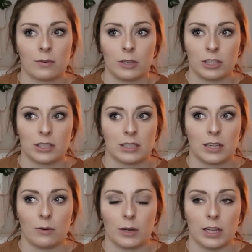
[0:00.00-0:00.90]
which is
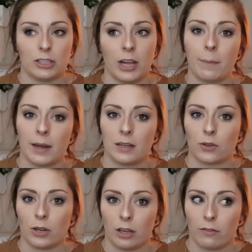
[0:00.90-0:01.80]
still really cheap, and it's
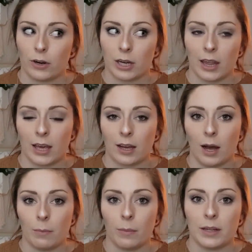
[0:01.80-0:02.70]
only for a
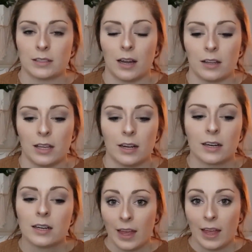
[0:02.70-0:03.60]
couple months out of the year.